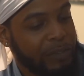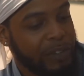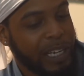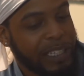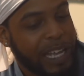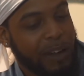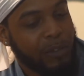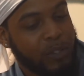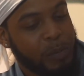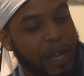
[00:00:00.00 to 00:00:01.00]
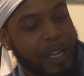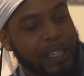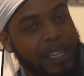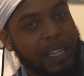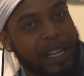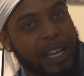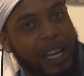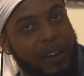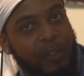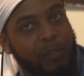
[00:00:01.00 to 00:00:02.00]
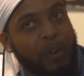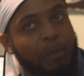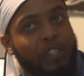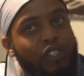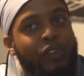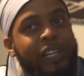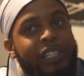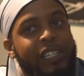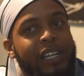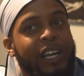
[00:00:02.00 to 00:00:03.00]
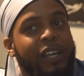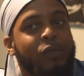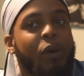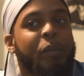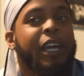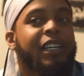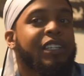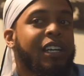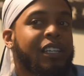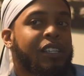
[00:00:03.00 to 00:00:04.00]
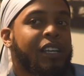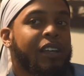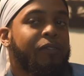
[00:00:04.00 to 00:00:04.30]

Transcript: I feel like that respect from the streets is what makes us